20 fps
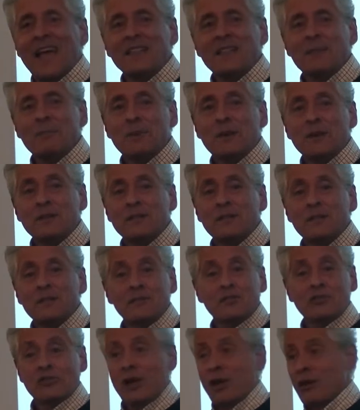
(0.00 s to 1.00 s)
and the
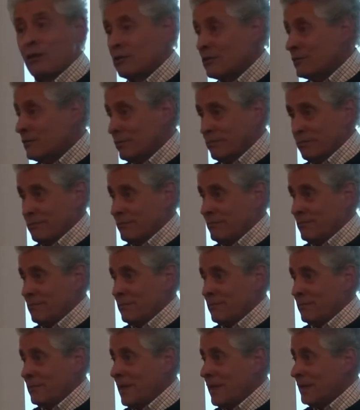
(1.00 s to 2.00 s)
person showed
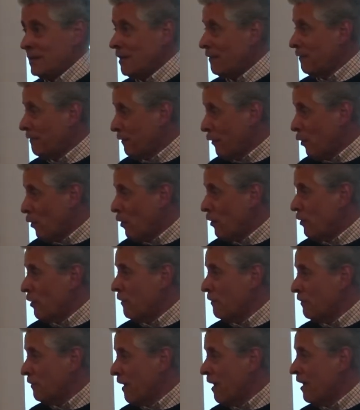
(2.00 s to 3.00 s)
that the
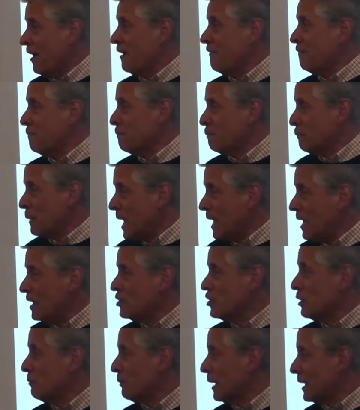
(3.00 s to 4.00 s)
4 or 5
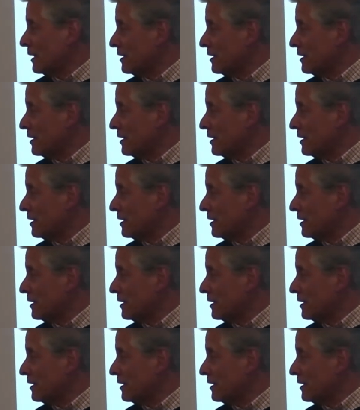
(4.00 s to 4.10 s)
major